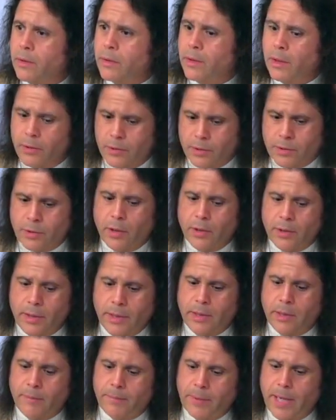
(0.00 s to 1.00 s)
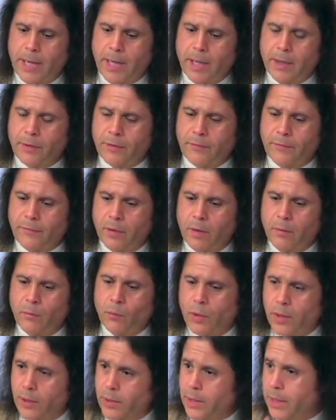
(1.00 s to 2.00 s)
They're starting the path from
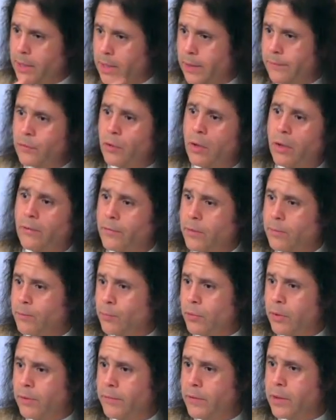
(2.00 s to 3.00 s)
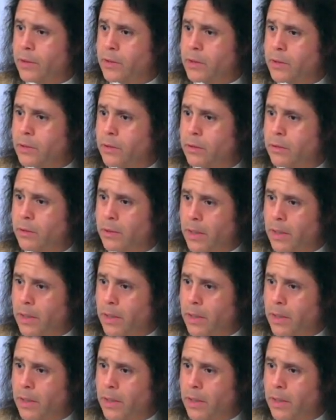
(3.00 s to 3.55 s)
where they left off in previous